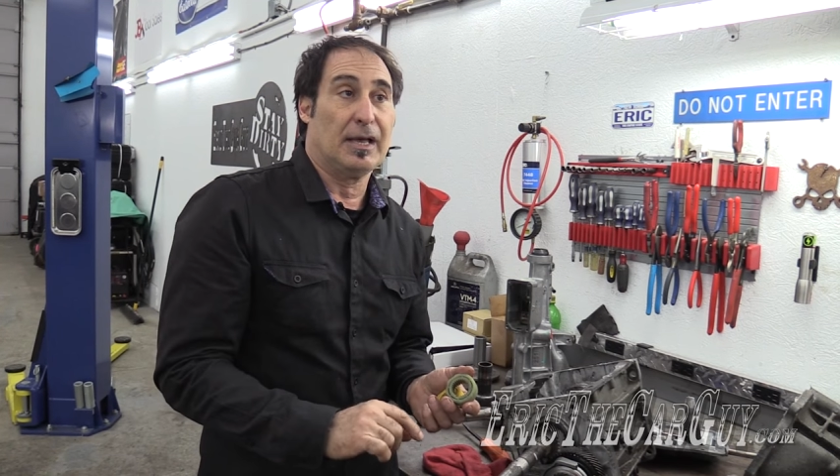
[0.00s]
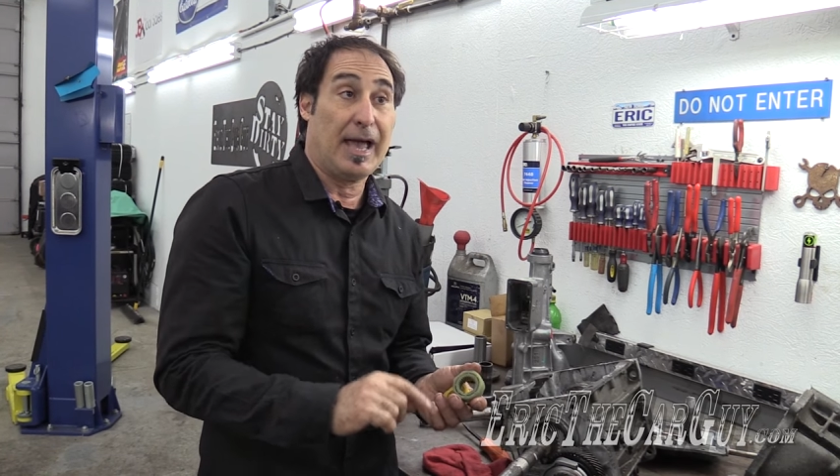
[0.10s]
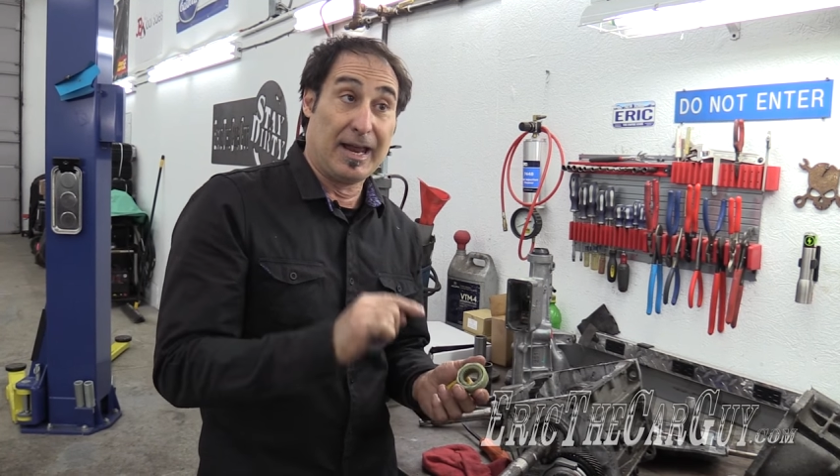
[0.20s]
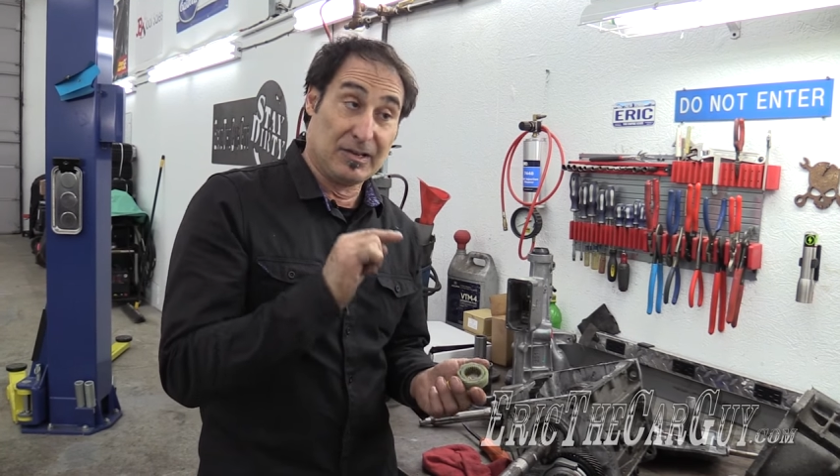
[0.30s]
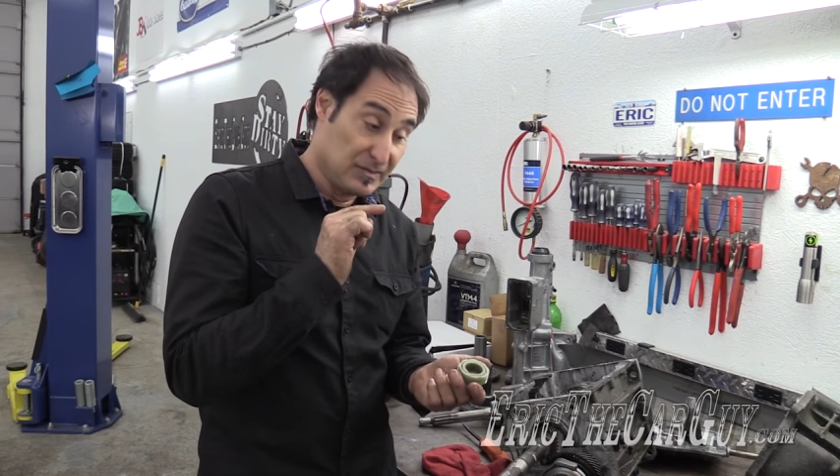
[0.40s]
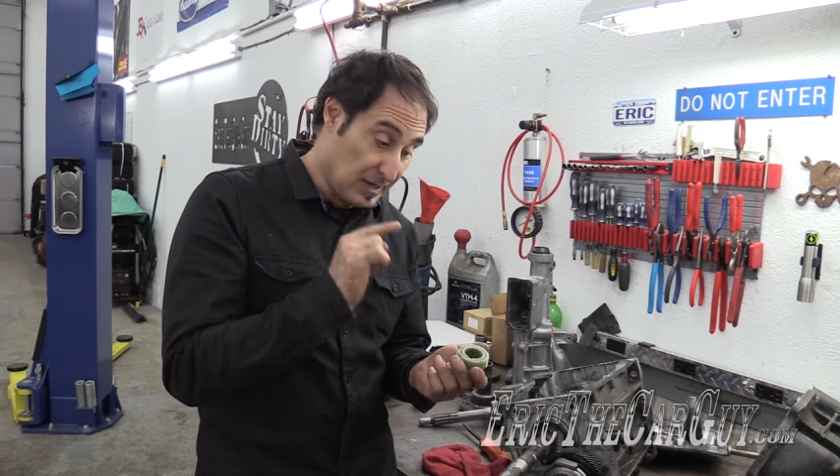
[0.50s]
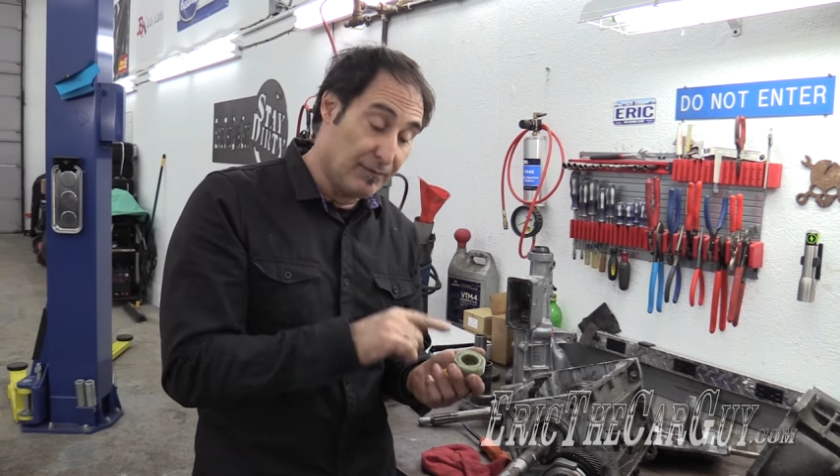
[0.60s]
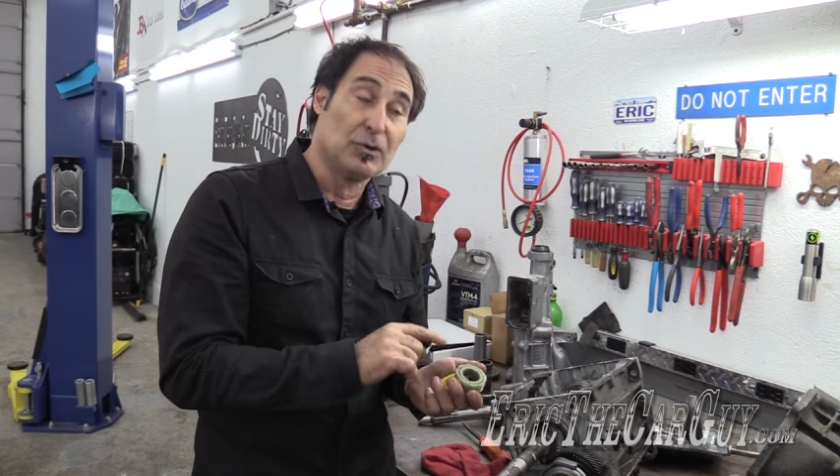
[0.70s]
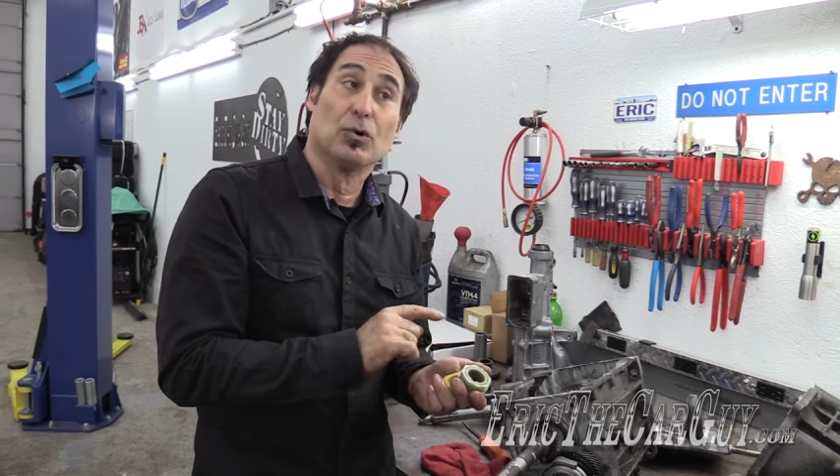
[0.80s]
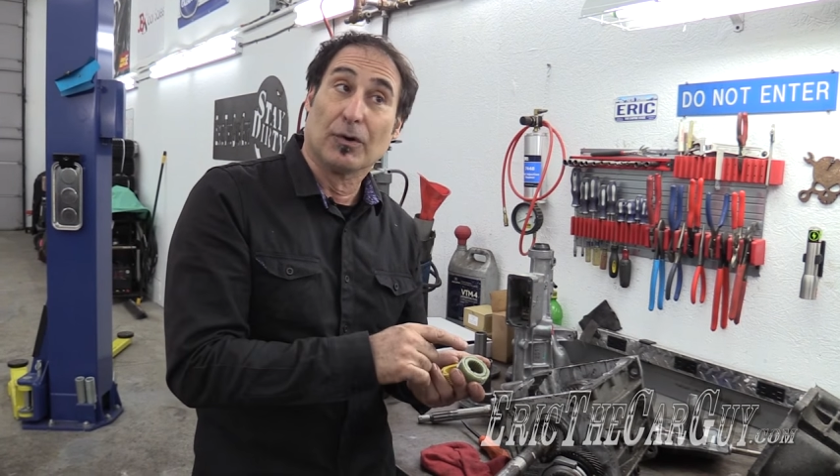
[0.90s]
and a
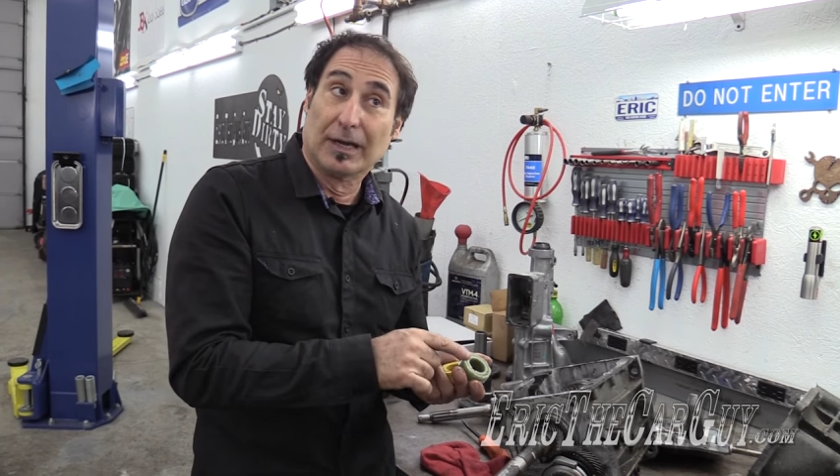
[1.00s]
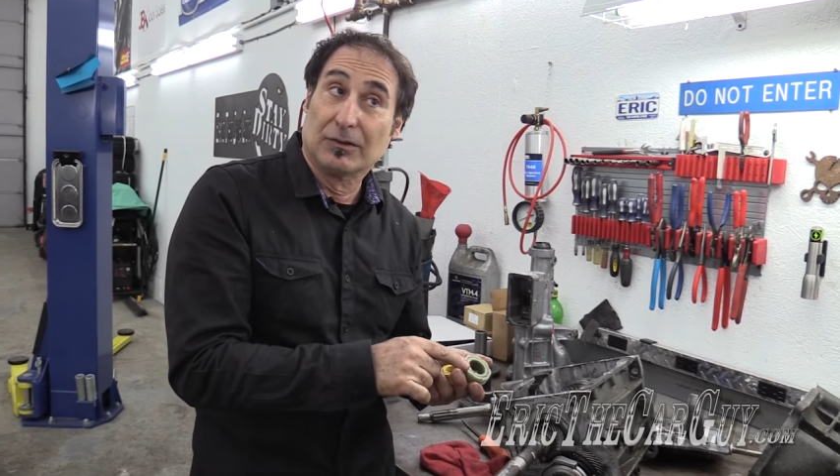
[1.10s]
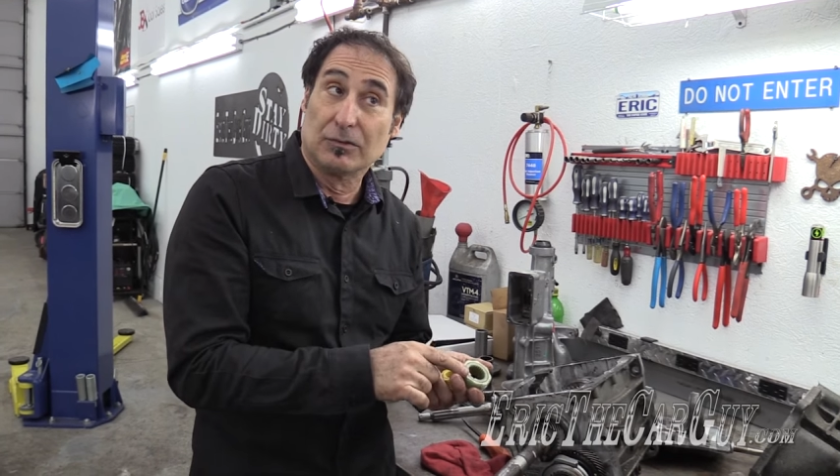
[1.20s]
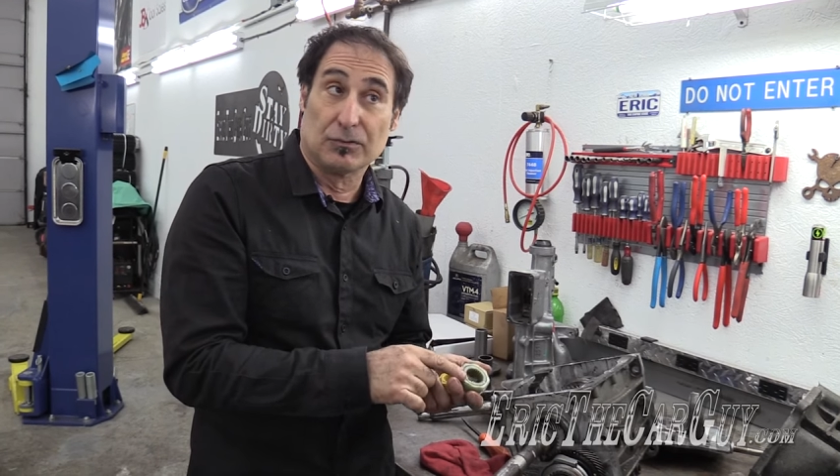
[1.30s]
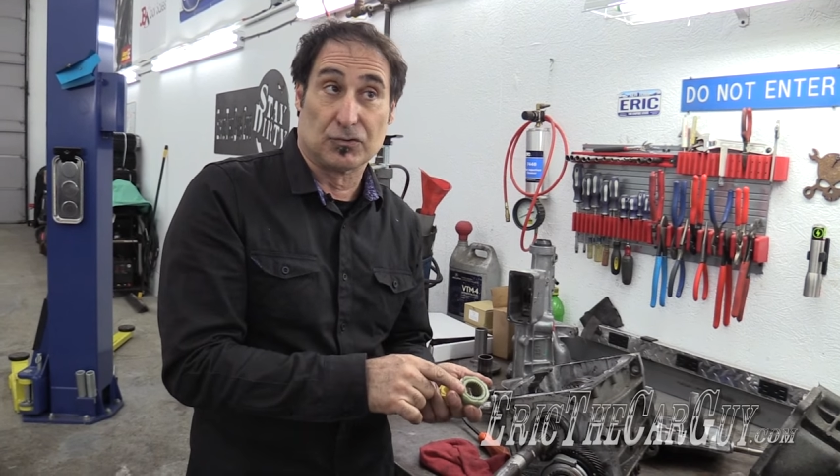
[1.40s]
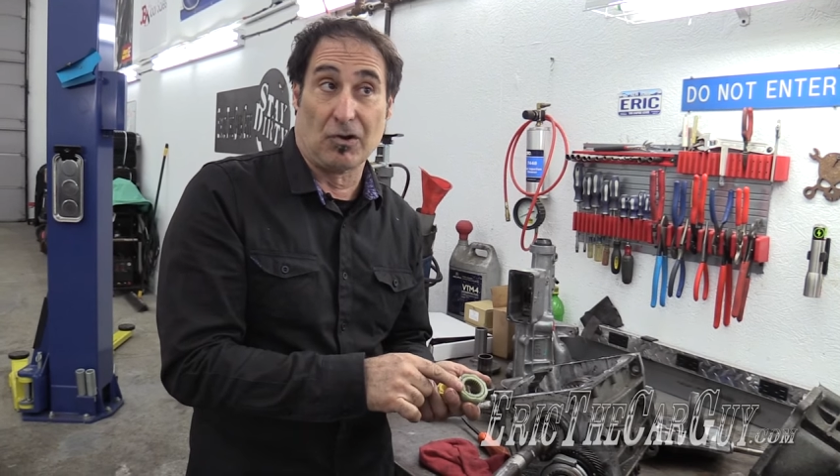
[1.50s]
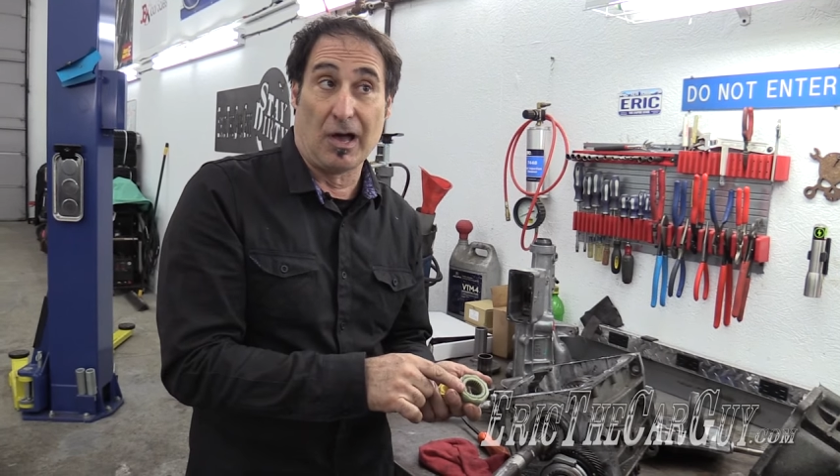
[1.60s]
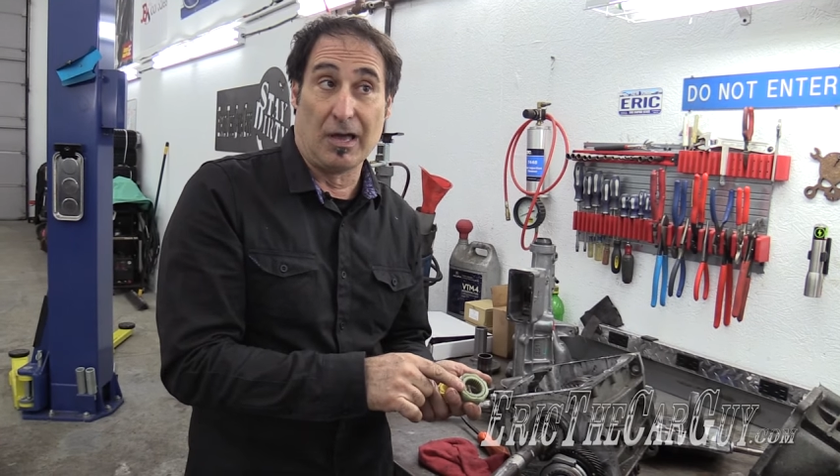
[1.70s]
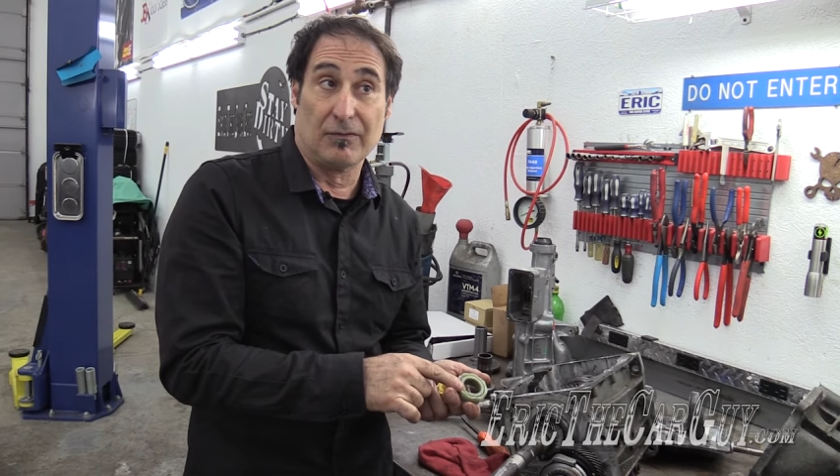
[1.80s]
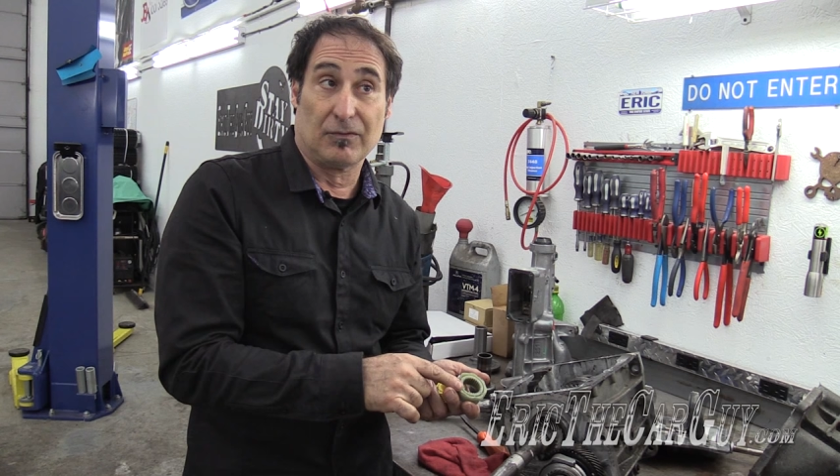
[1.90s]
7 or 8 tooth
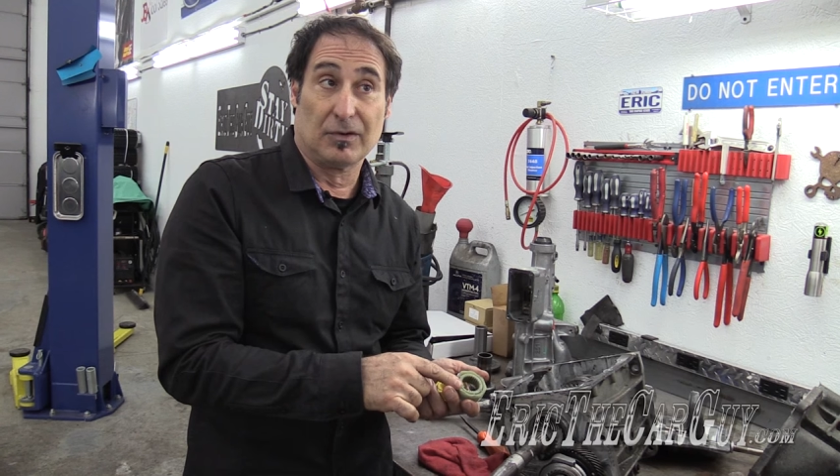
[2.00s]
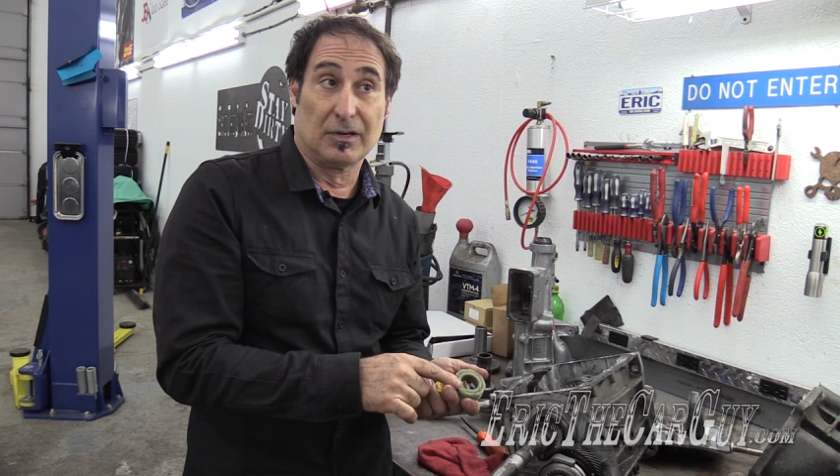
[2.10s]
drive,